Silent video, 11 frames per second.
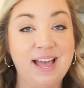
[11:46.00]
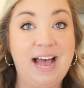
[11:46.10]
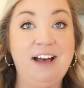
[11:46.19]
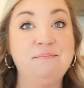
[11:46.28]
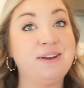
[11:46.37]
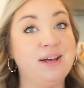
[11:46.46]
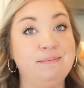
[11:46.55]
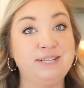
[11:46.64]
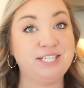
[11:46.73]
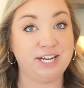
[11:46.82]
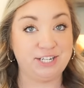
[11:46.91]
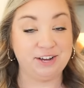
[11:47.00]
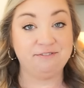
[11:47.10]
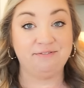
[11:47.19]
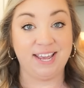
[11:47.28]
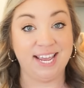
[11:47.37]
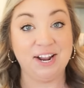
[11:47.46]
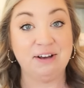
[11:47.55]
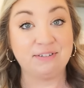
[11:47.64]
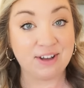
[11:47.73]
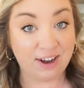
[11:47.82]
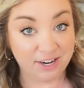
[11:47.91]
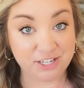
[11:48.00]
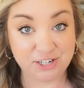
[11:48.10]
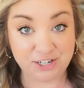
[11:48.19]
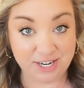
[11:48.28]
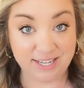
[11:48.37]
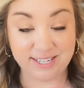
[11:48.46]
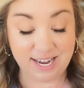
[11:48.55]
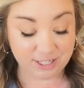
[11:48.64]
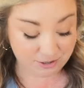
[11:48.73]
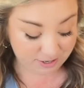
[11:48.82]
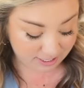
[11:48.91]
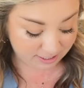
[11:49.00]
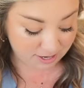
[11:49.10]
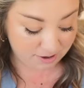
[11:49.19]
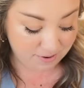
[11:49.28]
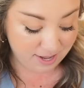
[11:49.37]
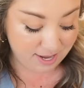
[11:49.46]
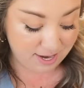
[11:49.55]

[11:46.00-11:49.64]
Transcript: I've become such a fan of cottage cheese, as you guys know.